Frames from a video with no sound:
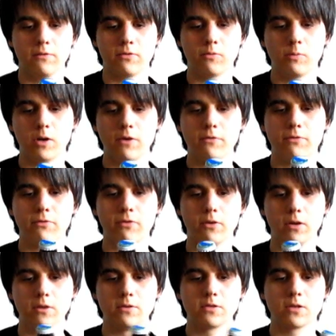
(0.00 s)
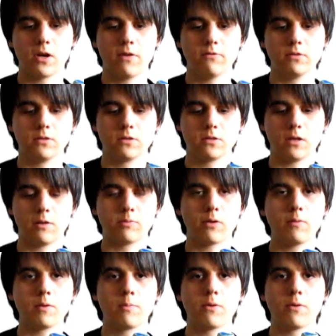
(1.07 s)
From what I've discovered, I'll probably